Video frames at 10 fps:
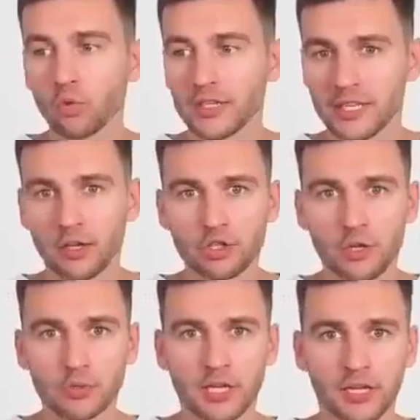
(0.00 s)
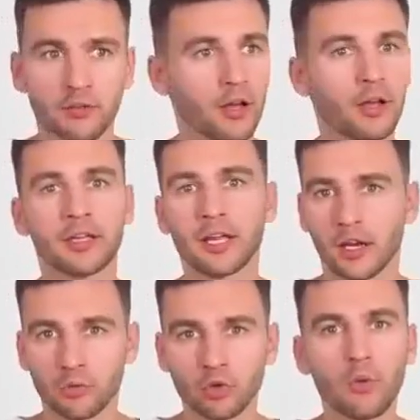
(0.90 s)
And next, after that, I
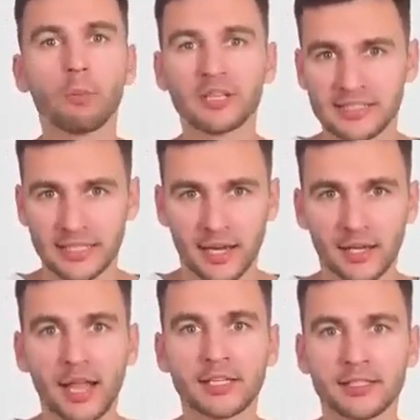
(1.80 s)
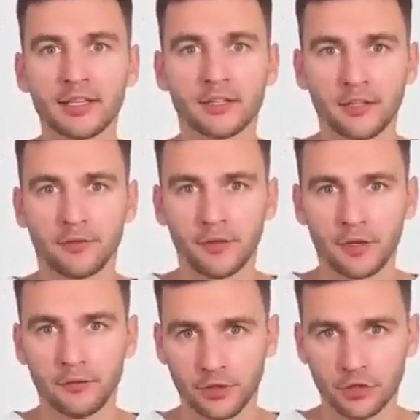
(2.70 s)
recommend regularly doing lymphatic
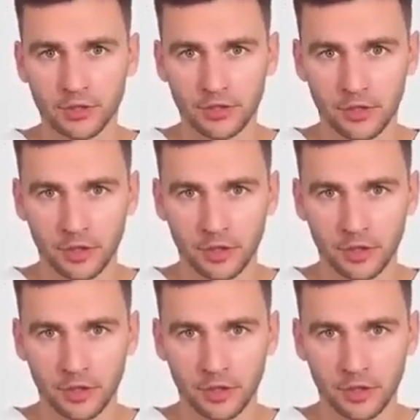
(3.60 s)
drainage.